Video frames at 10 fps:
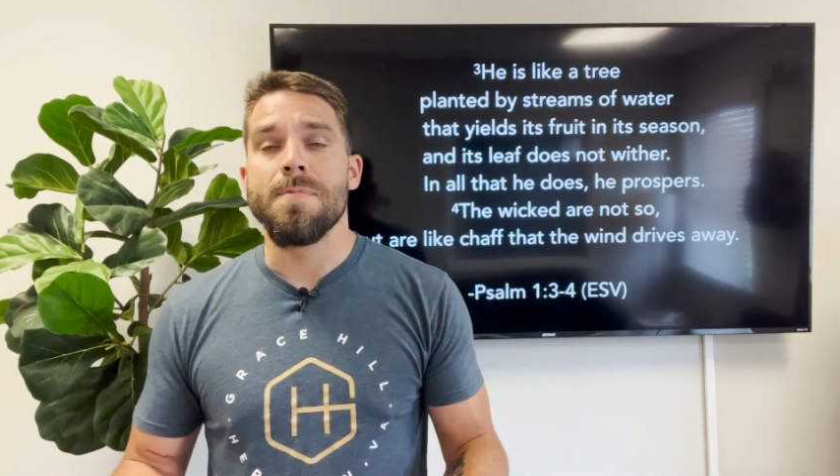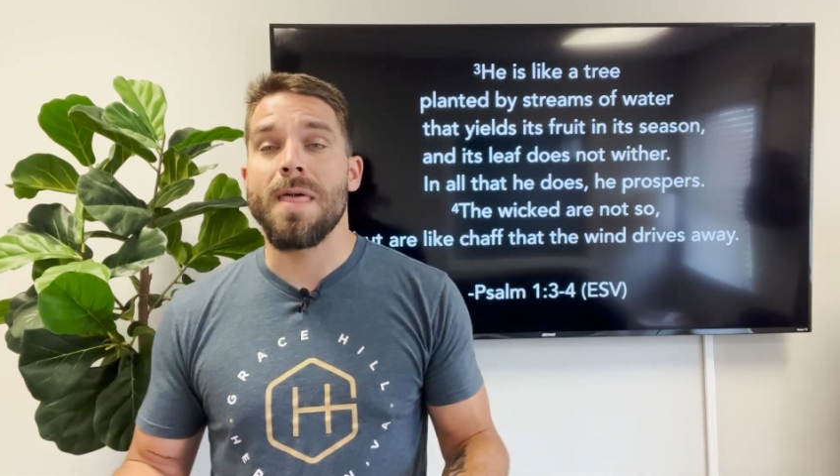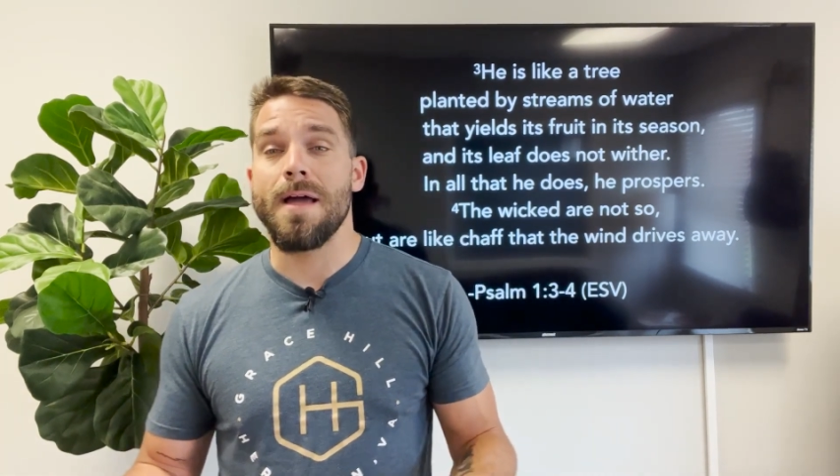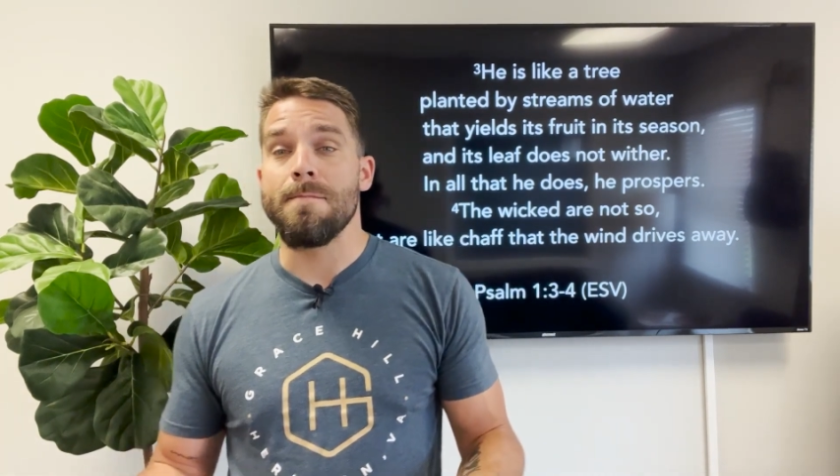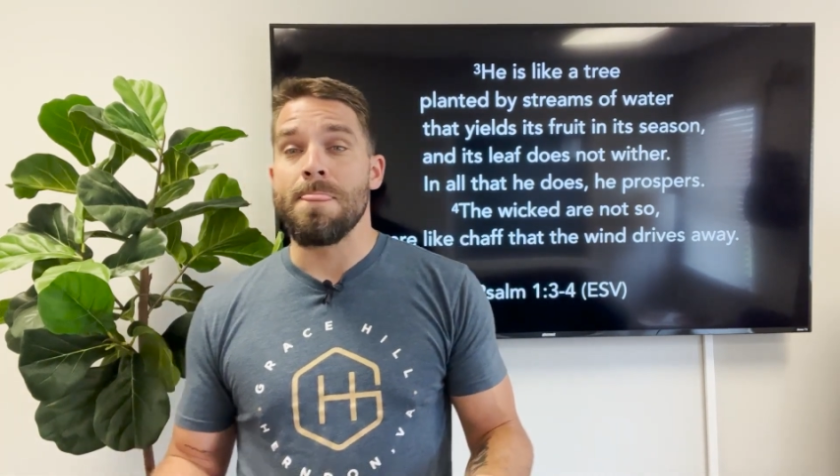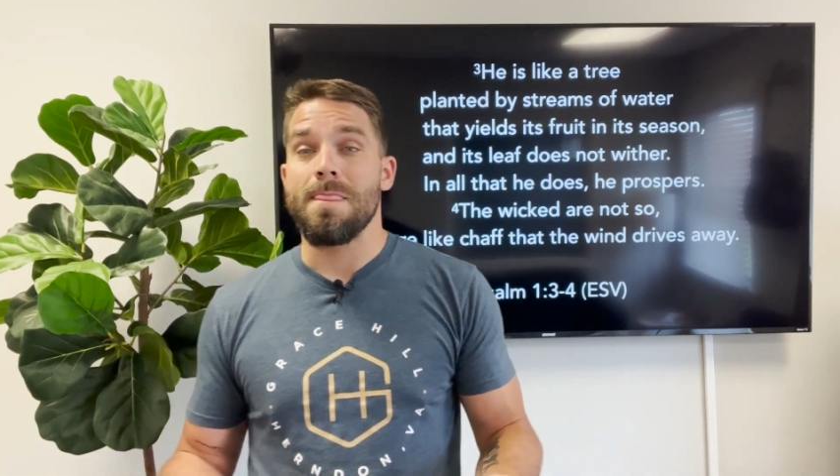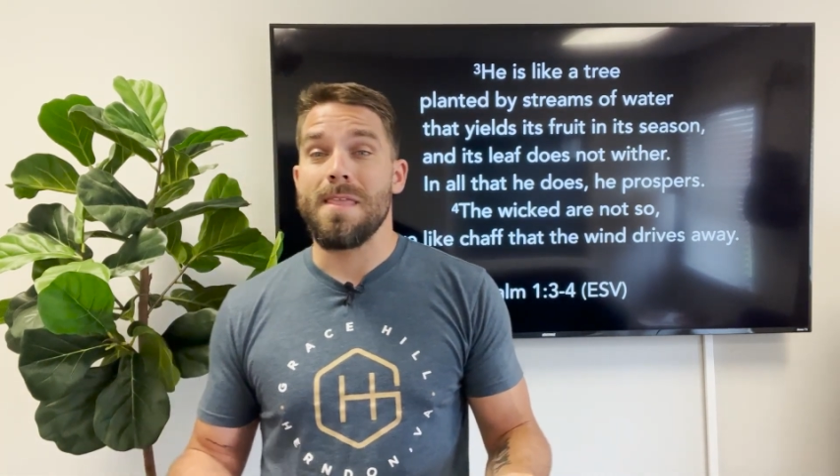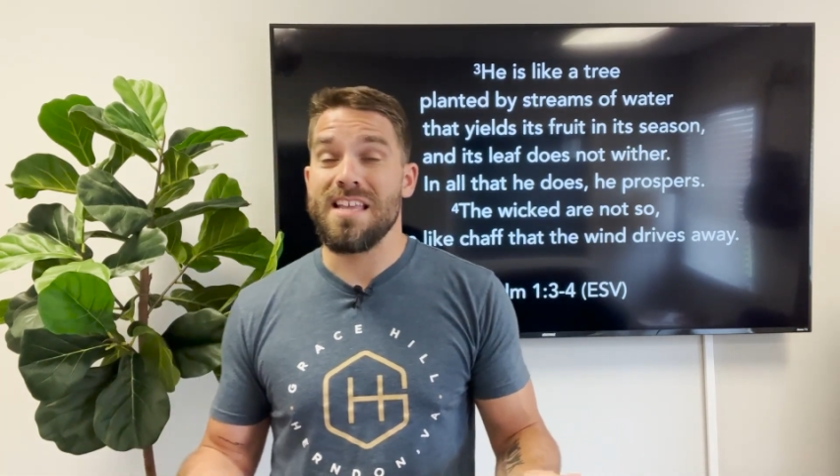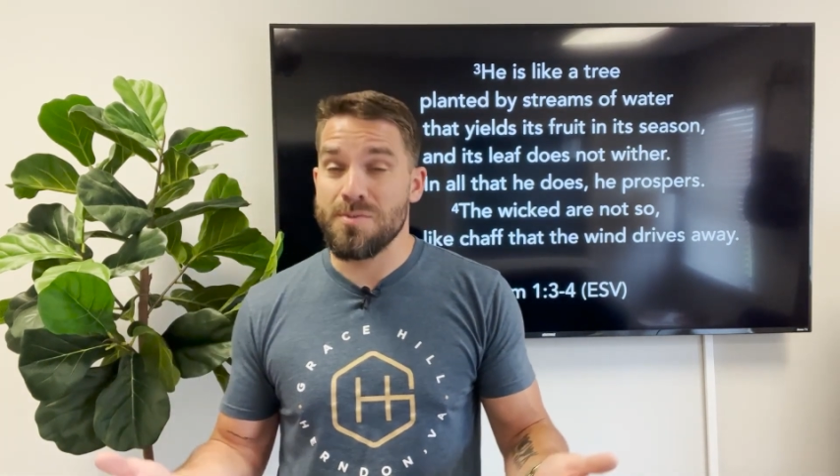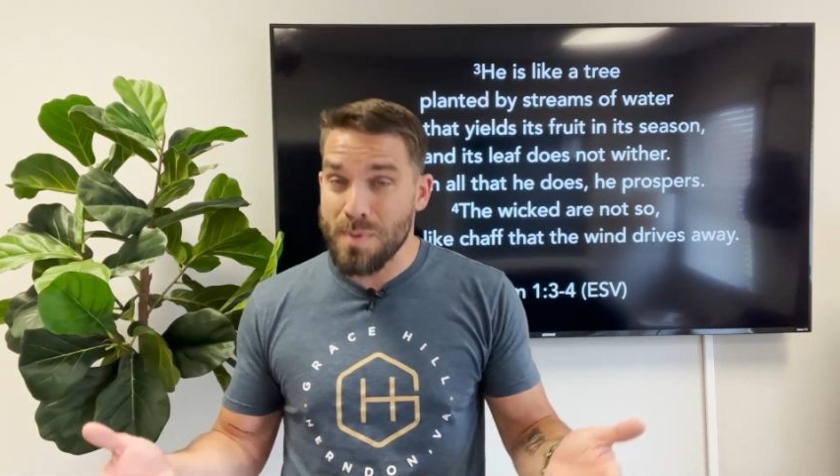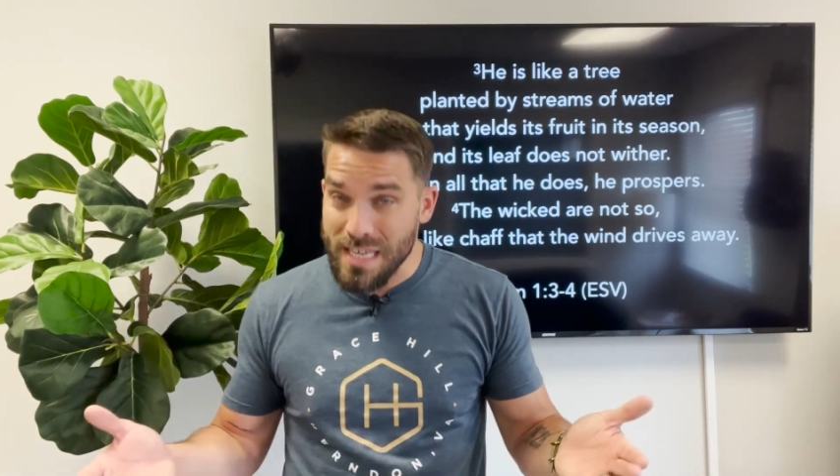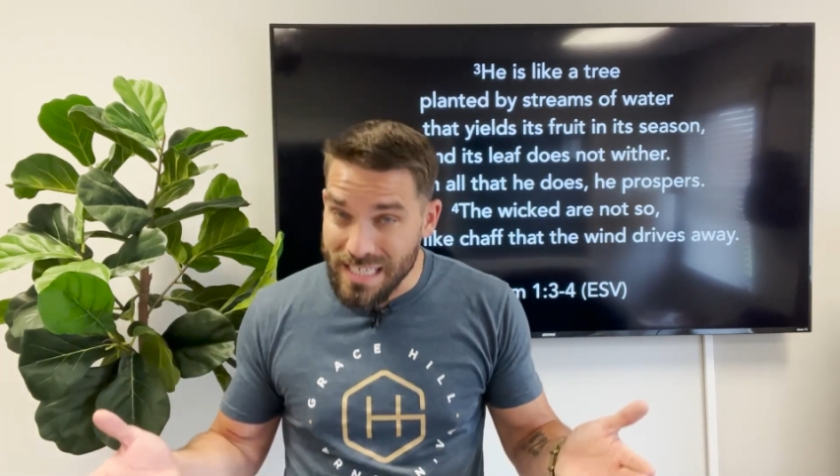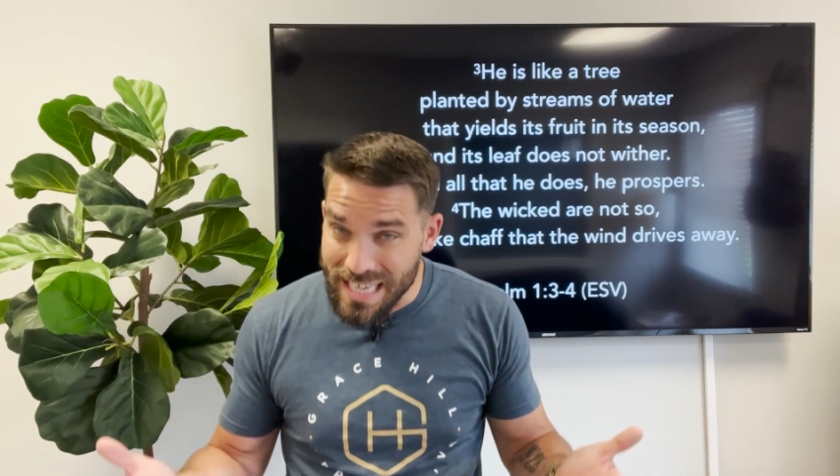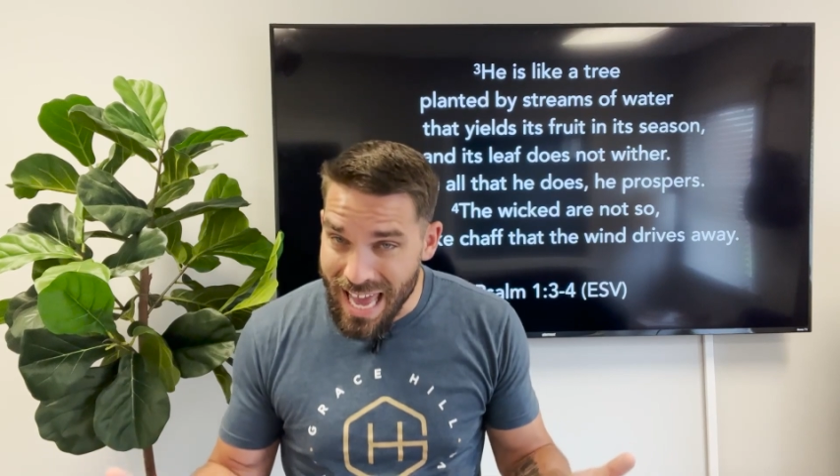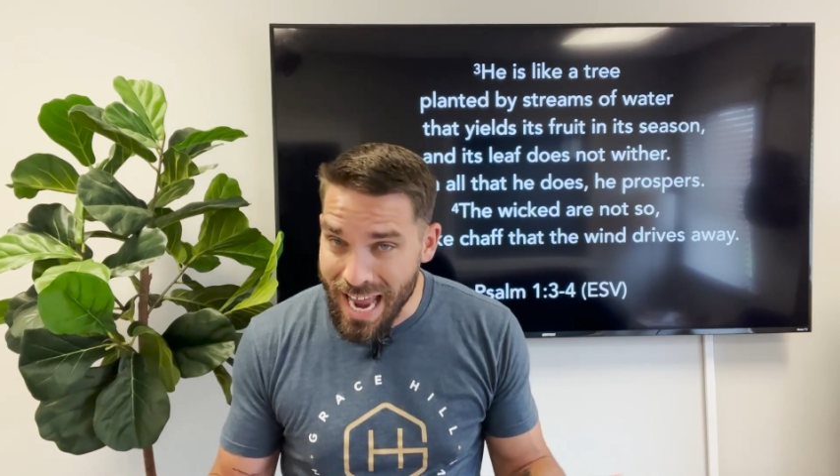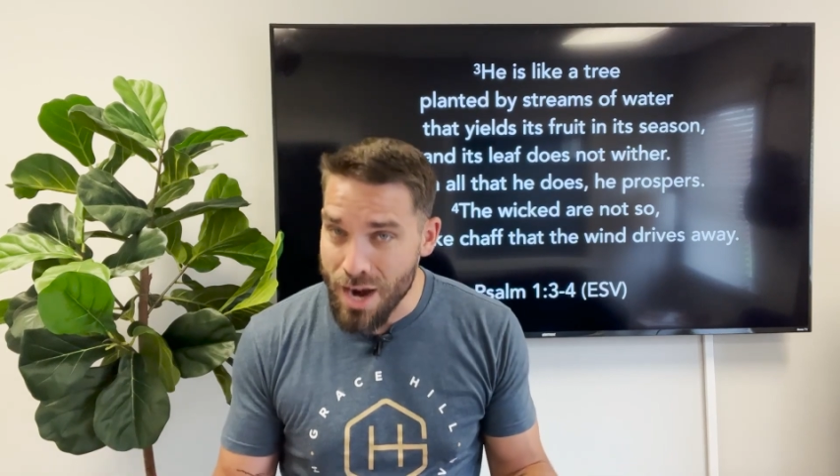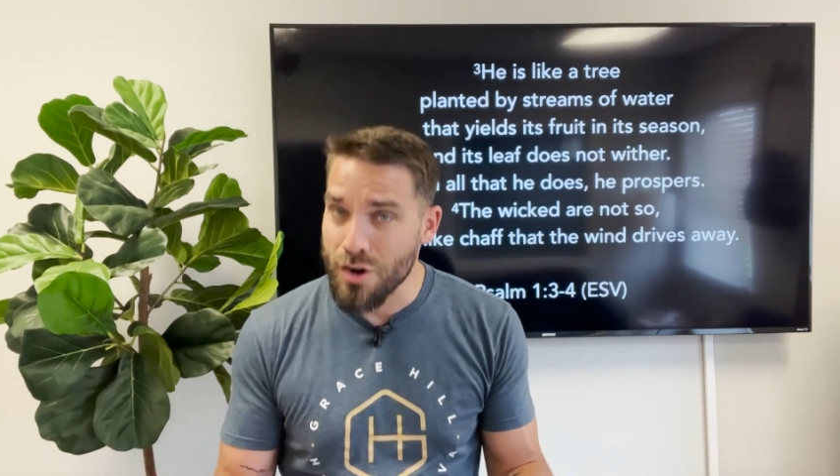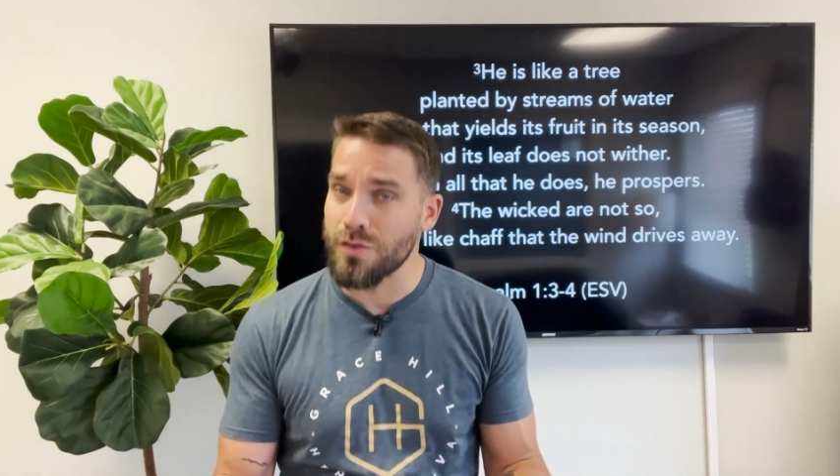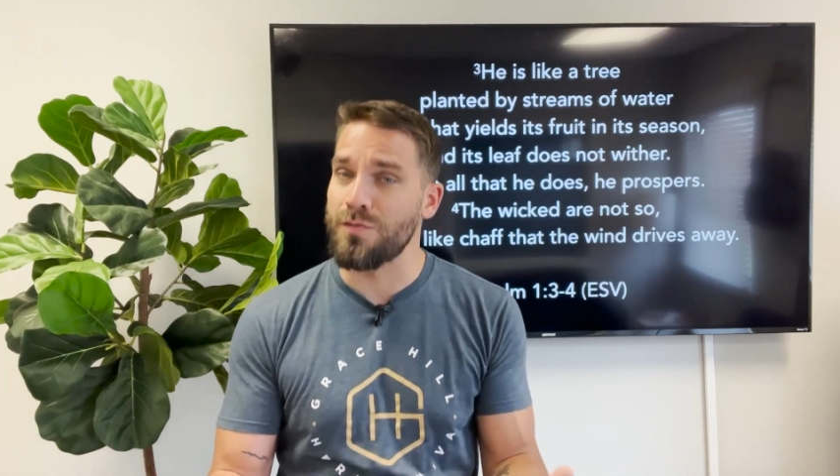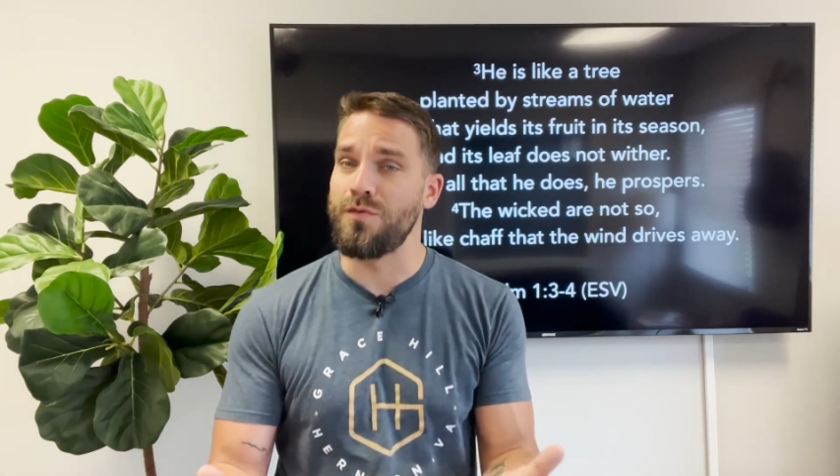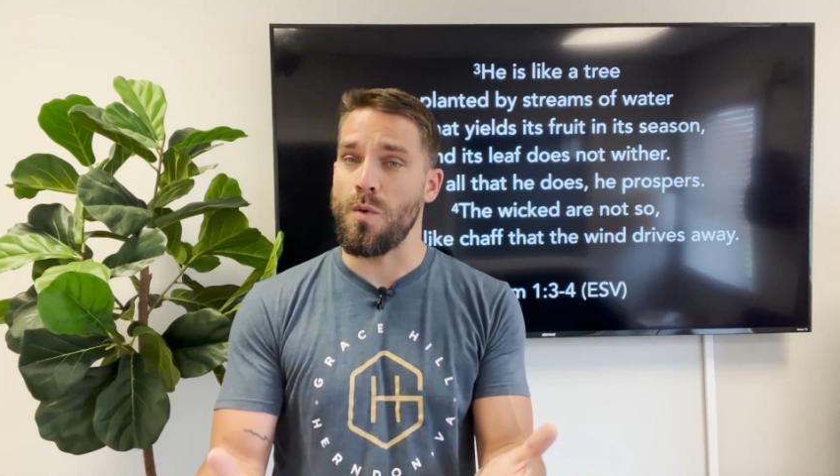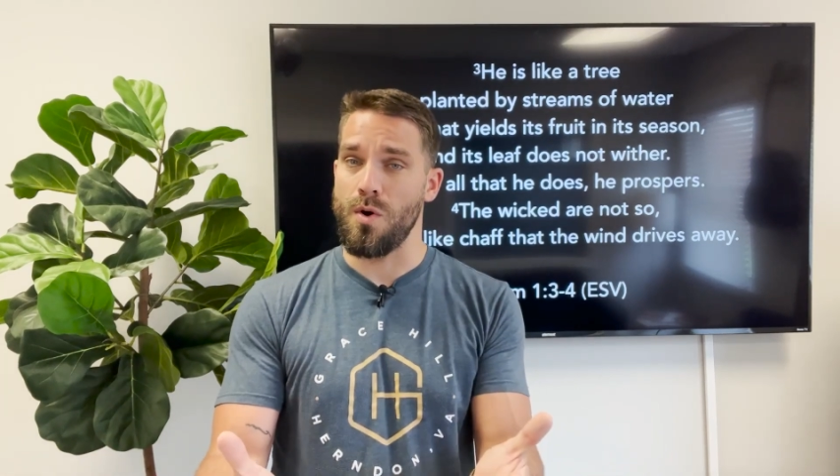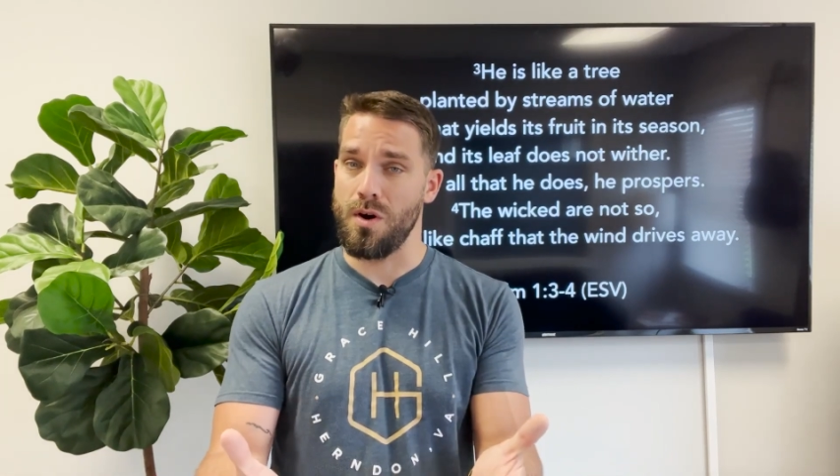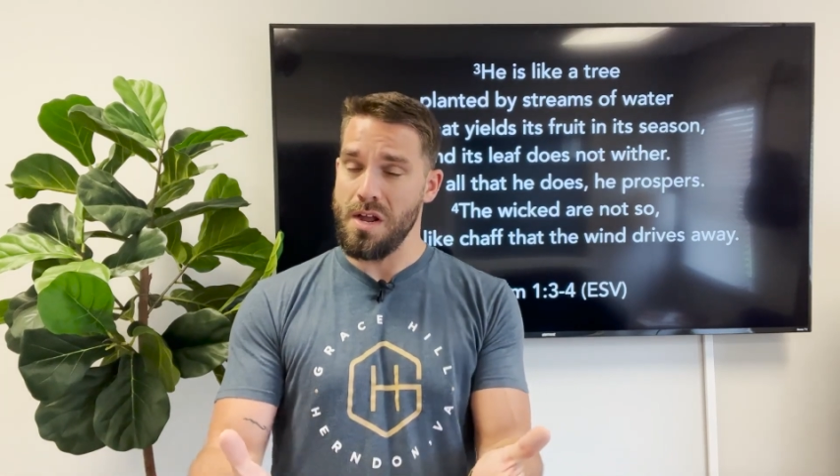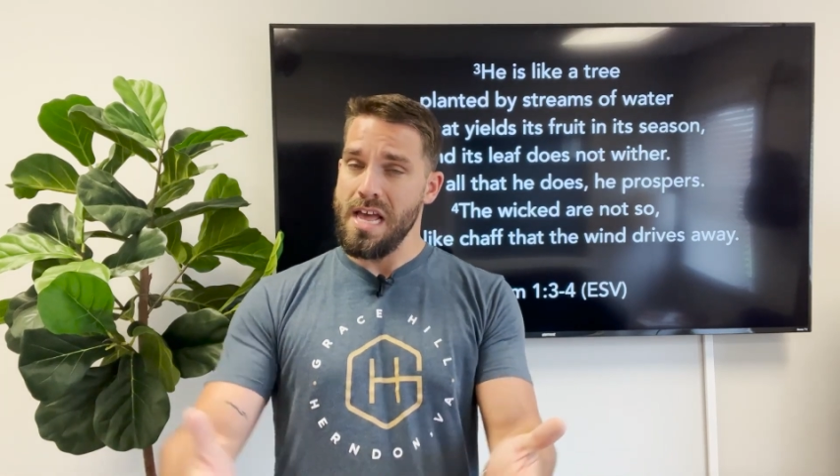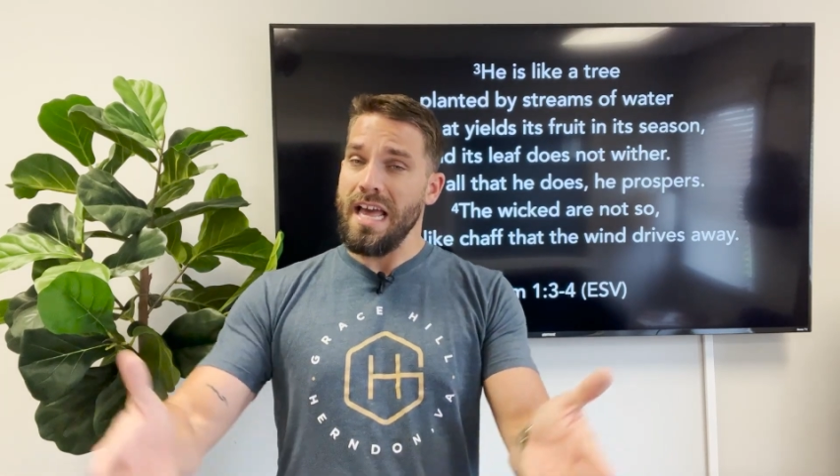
that it's being cared for